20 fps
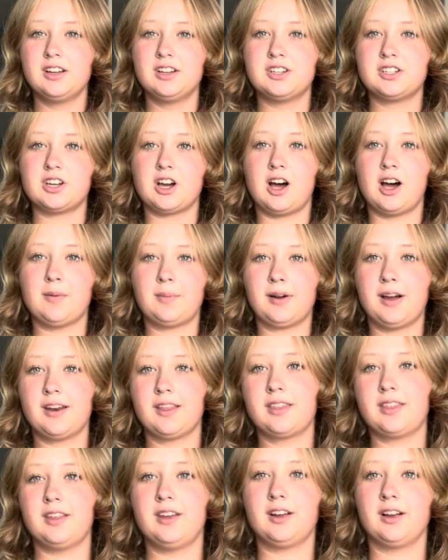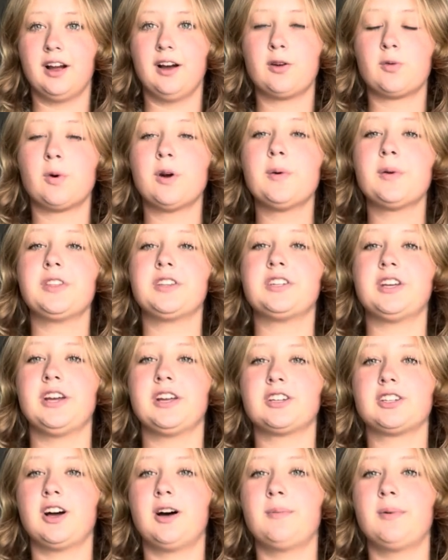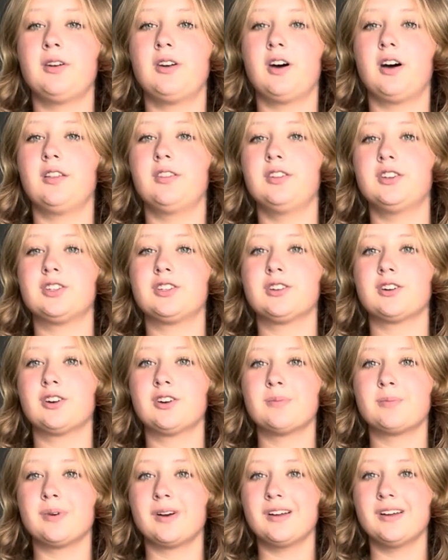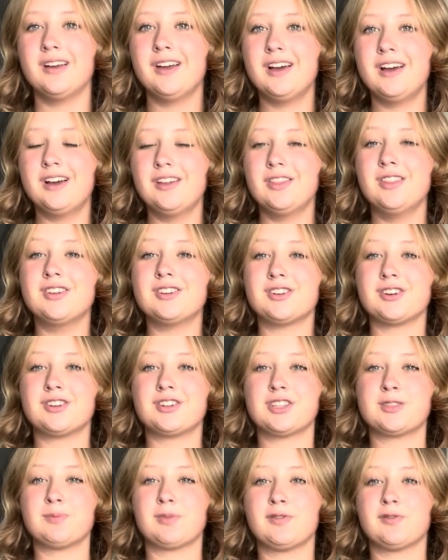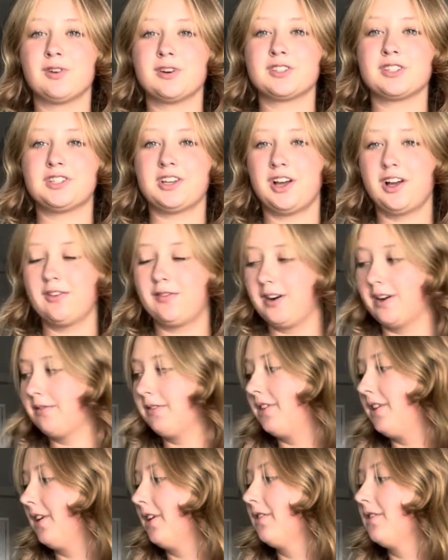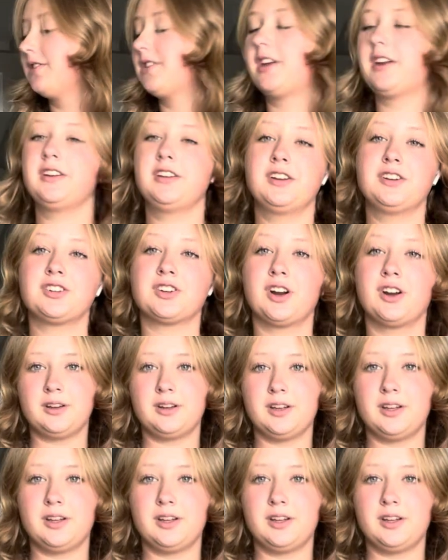top kind of thing. I would wear it with a tank top and not this shirt, but this shirt's just more versatile for everything else that I need to try on.